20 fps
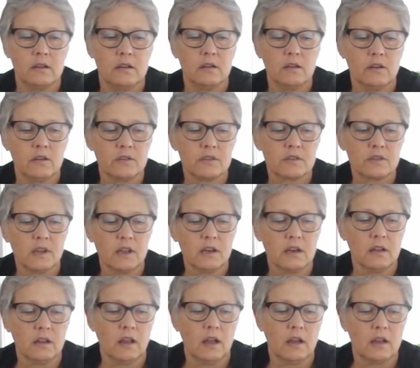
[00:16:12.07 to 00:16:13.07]
No, there's not a
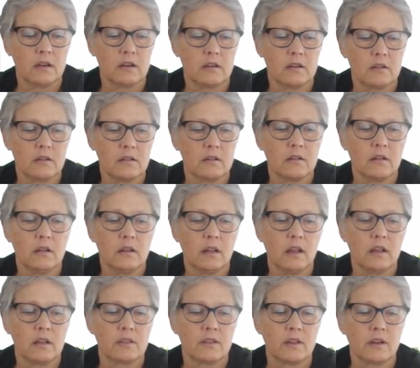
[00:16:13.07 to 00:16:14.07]
lot
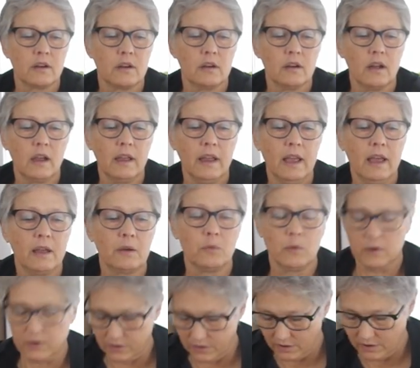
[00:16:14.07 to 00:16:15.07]
there. I had
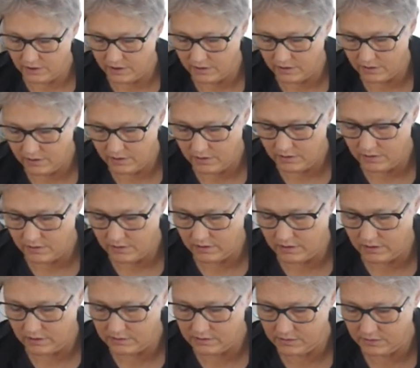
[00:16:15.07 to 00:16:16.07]
one earlier
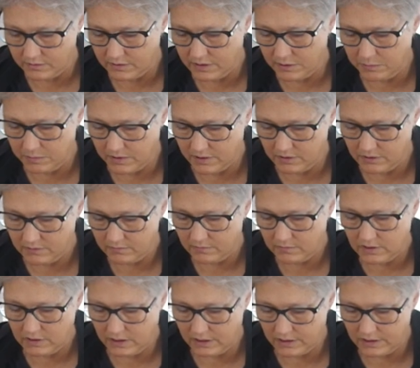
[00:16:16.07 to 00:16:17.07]
that's already been
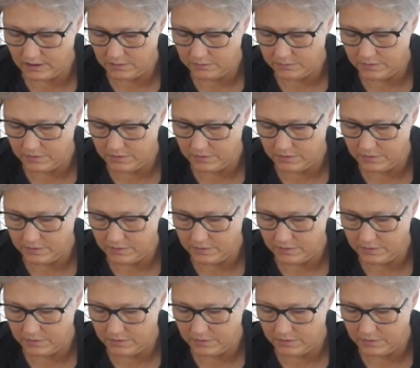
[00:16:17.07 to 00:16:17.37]
cut up.